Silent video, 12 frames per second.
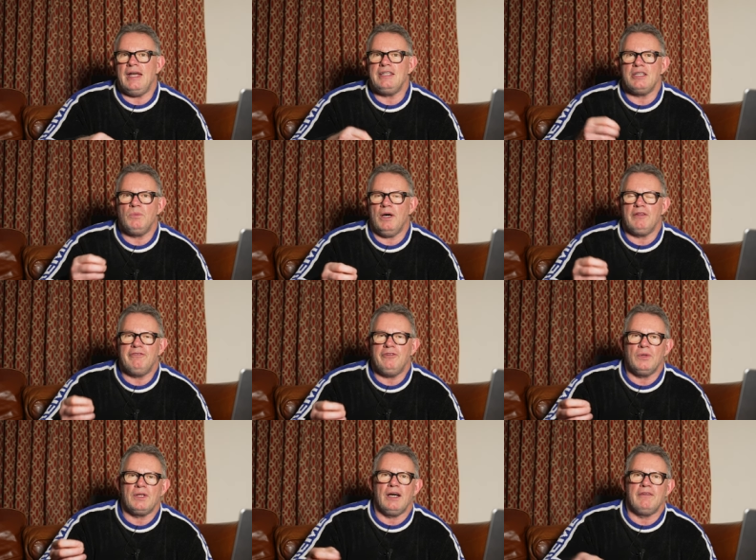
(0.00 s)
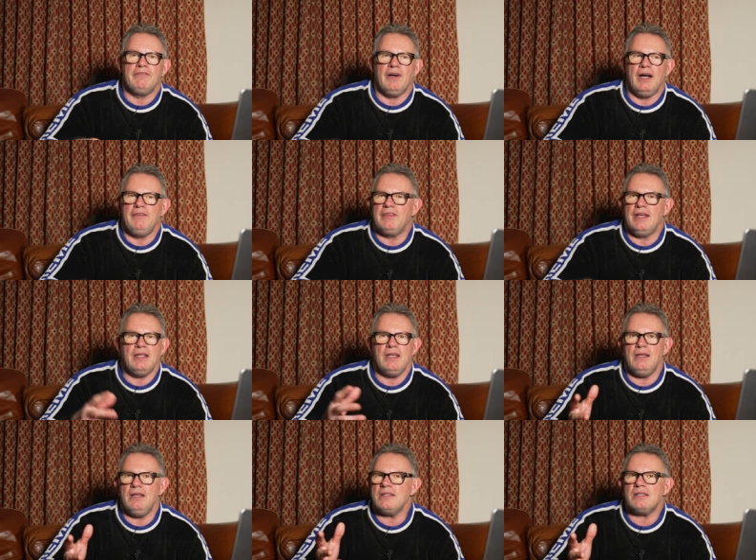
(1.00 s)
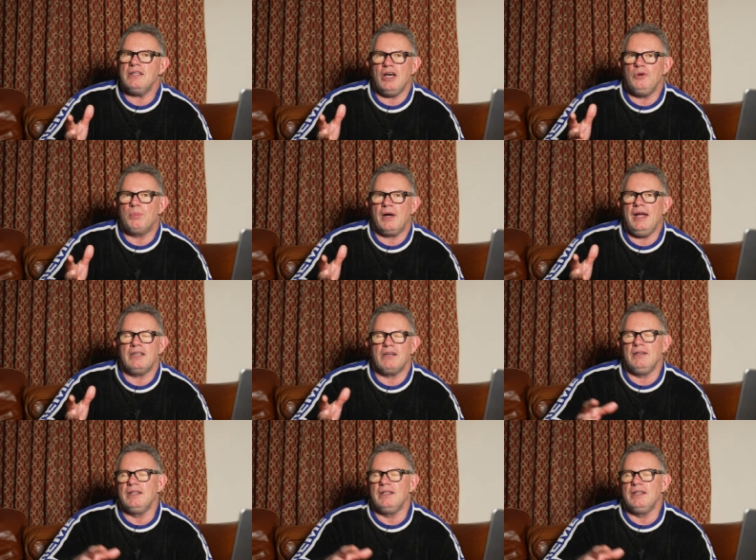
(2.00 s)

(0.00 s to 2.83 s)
81,495, then it's a no-brainer.